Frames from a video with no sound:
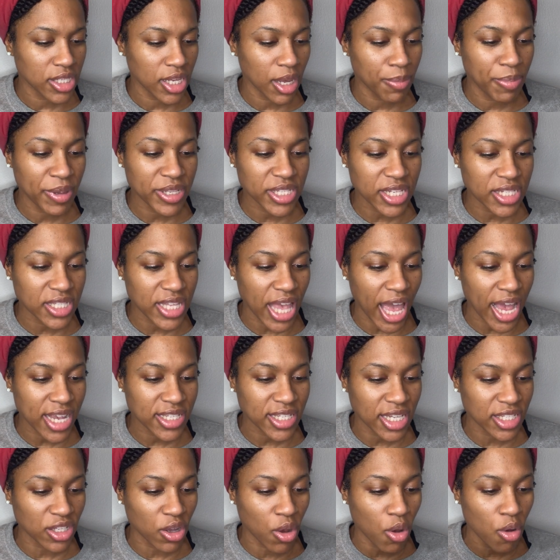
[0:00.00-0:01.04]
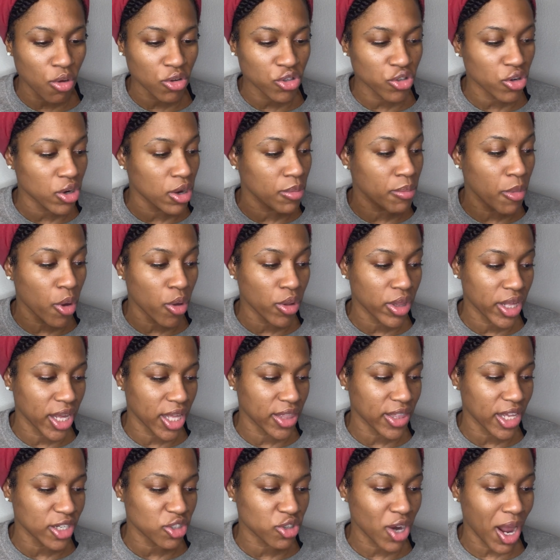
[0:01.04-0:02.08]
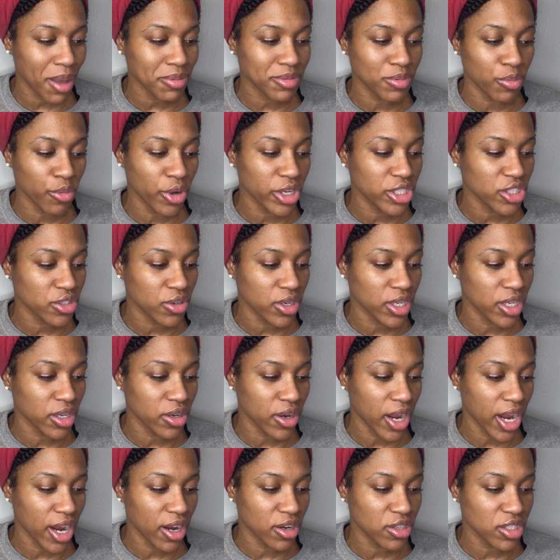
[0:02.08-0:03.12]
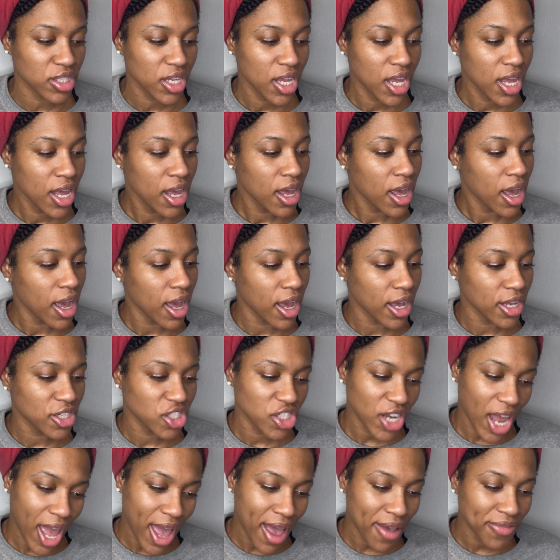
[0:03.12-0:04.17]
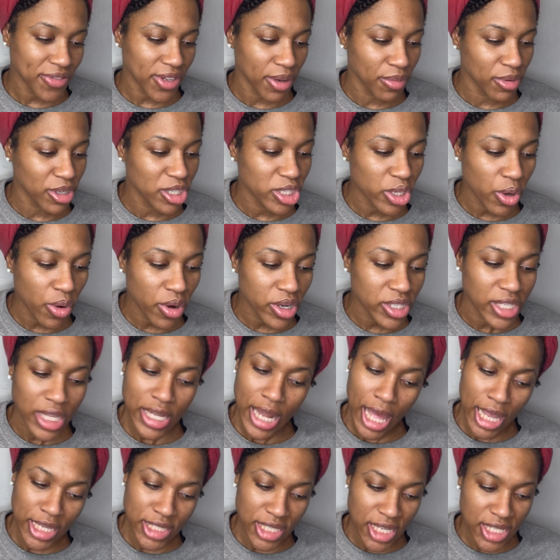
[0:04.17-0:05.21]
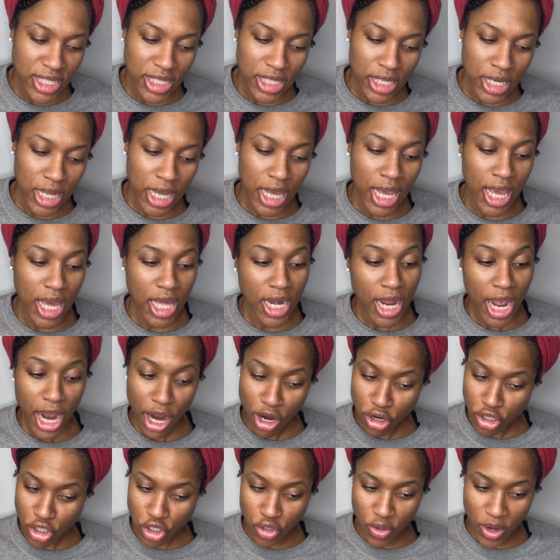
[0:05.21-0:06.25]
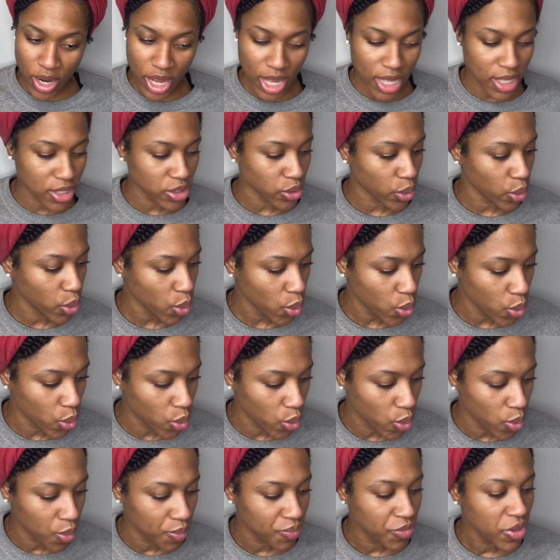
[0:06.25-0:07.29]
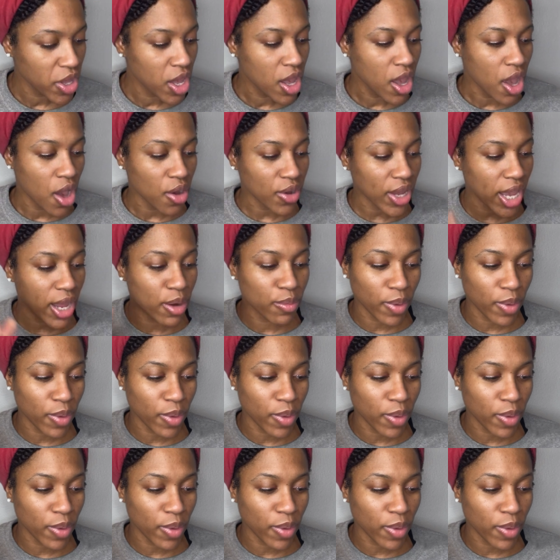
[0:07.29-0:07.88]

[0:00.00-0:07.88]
Hibiscus acts as an ultra emollient that traps moisture in your hair's uh, shafts and restores elasticity in hair strands. Ooh. Okay.